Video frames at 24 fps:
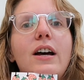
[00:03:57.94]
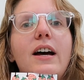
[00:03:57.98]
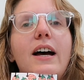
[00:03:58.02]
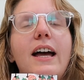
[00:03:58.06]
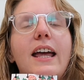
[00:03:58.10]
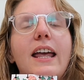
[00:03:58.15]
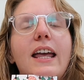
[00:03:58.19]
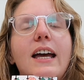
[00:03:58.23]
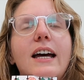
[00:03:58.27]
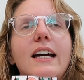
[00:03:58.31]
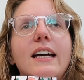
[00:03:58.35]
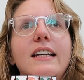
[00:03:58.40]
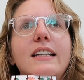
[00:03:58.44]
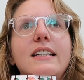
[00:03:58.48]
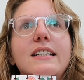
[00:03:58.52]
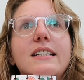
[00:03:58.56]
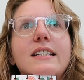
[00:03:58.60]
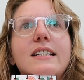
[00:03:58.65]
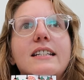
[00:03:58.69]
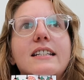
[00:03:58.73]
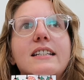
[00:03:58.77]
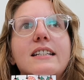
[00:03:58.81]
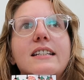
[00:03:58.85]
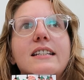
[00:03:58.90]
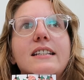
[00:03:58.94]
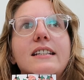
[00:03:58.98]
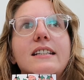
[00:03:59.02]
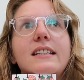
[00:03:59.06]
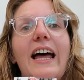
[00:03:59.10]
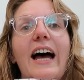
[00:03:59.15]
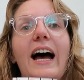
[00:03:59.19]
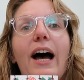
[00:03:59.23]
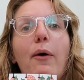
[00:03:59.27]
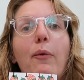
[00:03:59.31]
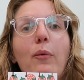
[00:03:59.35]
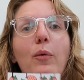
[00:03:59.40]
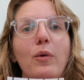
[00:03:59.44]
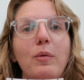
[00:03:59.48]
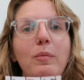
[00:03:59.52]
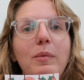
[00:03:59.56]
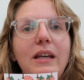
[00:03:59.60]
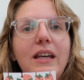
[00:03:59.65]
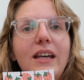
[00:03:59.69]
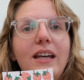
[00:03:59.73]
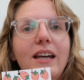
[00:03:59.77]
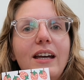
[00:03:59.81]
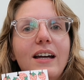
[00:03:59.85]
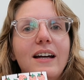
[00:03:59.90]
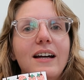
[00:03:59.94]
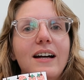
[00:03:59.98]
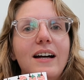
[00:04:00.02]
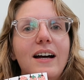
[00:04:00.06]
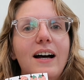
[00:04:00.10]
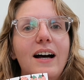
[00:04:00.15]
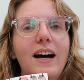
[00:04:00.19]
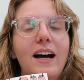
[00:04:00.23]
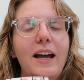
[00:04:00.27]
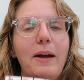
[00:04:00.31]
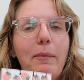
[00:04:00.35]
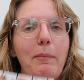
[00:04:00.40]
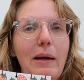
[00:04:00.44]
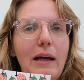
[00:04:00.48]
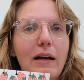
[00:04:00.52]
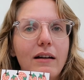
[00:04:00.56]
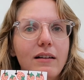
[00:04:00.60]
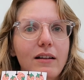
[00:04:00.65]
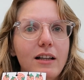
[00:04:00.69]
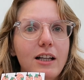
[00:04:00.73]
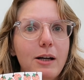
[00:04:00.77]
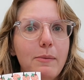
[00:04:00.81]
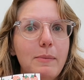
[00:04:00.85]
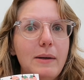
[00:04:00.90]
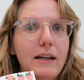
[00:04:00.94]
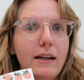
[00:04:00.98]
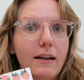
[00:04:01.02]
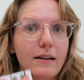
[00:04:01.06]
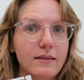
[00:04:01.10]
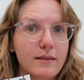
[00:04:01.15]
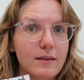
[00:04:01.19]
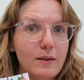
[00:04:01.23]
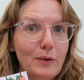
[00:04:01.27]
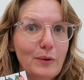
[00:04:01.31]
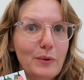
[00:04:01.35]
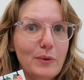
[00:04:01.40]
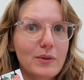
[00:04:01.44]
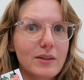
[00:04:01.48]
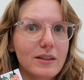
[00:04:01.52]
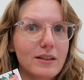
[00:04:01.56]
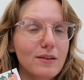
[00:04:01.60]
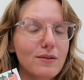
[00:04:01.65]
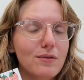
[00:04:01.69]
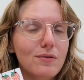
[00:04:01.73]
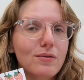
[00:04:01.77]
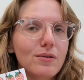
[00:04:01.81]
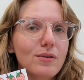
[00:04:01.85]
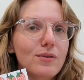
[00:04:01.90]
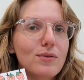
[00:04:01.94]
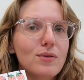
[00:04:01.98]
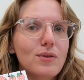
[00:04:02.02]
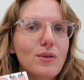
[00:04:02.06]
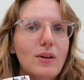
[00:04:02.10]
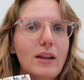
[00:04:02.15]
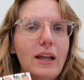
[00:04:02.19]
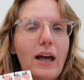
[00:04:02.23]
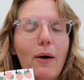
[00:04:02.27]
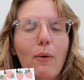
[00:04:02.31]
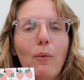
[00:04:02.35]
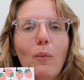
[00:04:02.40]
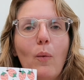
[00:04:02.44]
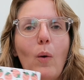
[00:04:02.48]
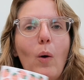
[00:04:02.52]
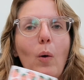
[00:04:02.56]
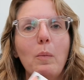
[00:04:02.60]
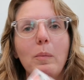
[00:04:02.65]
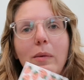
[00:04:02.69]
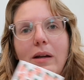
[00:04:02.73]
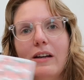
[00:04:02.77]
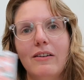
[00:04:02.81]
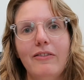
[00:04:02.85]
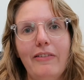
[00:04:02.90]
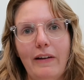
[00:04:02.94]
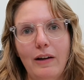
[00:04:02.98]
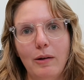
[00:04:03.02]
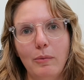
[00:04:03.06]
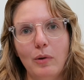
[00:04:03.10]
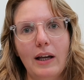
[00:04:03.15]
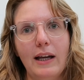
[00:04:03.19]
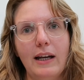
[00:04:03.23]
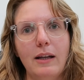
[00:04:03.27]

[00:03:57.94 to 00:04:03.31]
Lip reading: and that will be a mail club exclusive, so that won't be available